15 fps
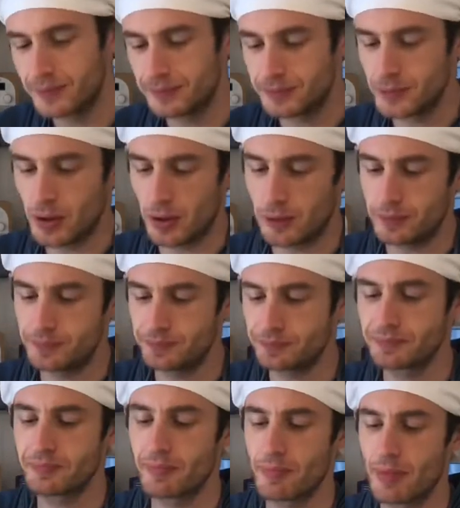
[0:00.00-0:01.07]
So,
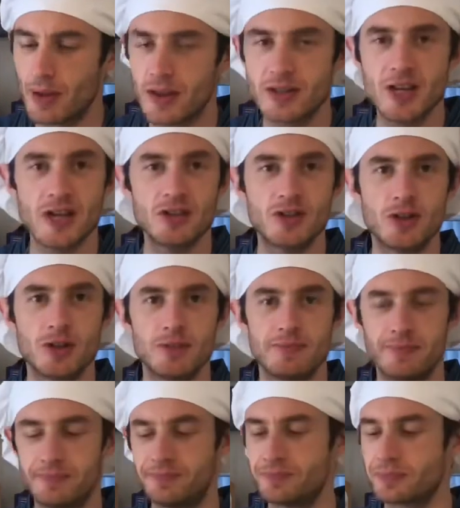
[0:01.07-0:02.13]
tastes good,
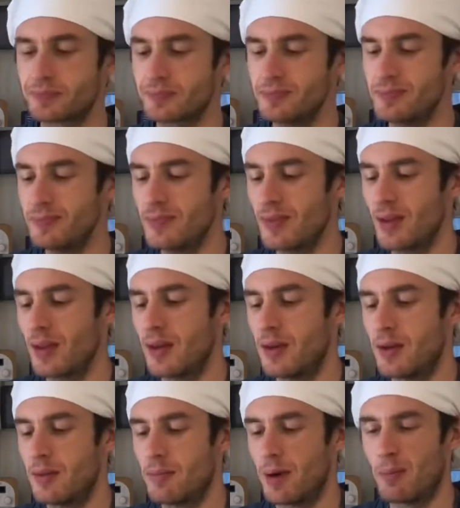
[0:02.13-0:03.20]

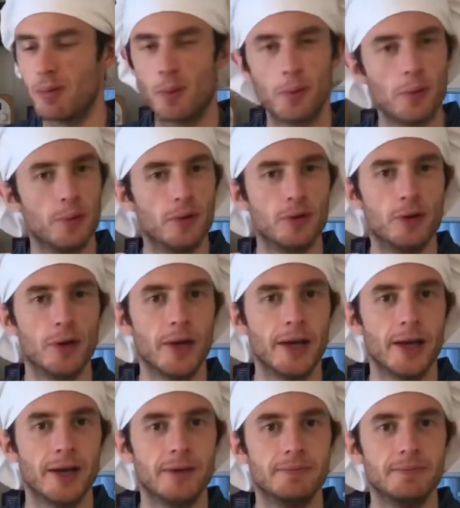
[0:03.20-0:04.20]
but I probably wouldn't do it again.